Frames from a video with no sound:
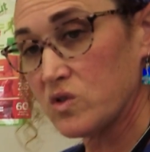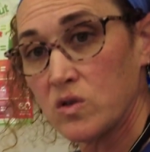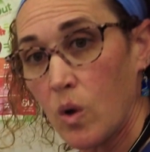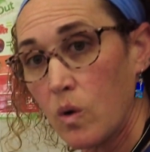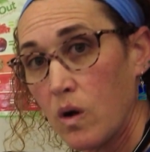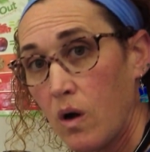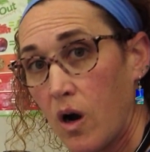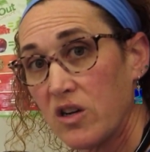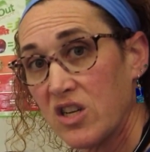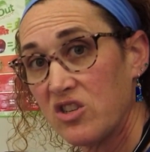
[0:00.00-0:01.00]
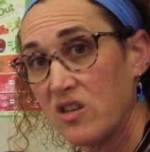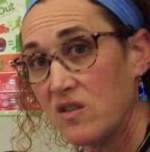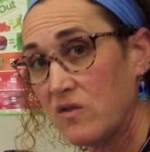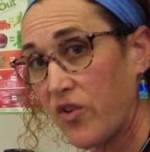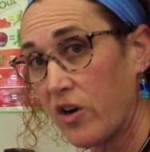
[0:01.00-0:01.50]
soak our
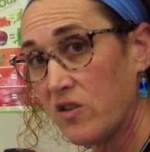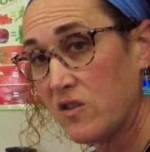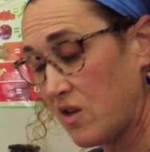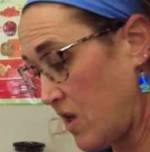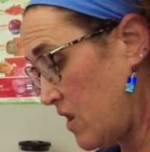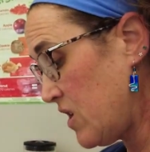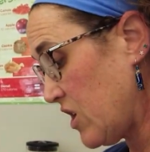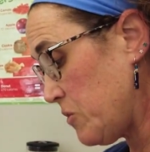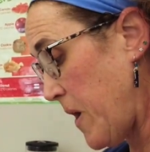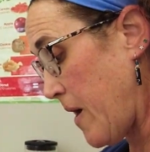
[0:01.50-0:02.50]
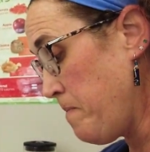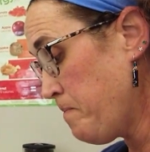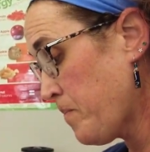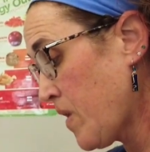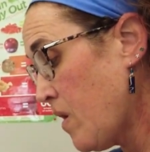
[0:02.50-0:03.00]
dishes first in the dish
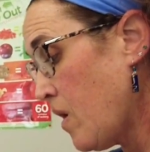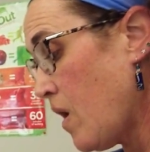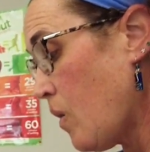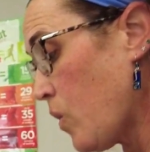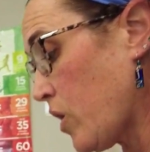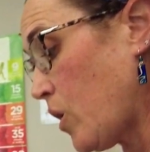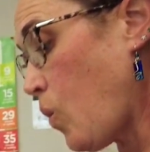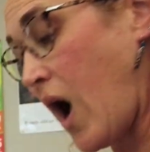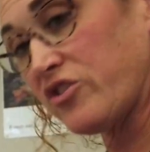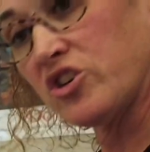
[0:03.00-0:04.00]
pan. We're going to wash